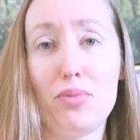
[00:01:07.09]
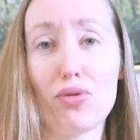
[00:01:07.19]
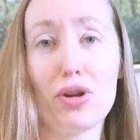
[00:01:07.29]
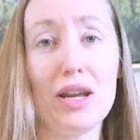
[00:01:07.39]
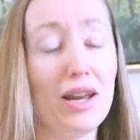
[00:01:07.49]

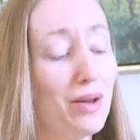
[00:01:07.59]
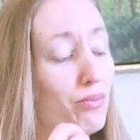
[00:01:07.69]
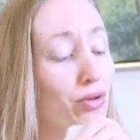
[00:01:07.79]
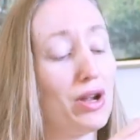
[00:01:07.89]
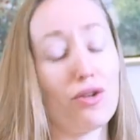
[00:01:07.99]

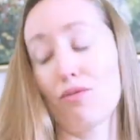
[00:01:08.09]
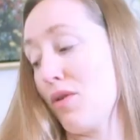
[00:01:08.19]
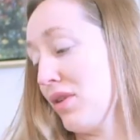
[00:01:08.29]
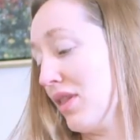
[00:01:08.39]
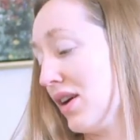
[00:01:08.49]

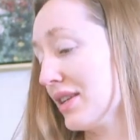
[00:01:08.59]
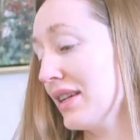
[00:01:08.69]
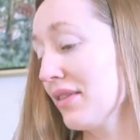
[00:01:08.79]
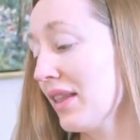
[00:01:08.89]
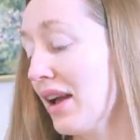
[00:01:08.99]
pre-corona
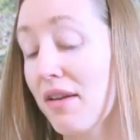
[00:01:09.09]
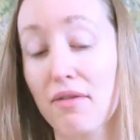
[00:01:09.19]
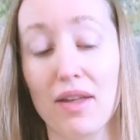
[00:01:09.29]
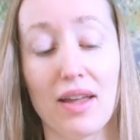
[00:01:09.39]
lockdown life.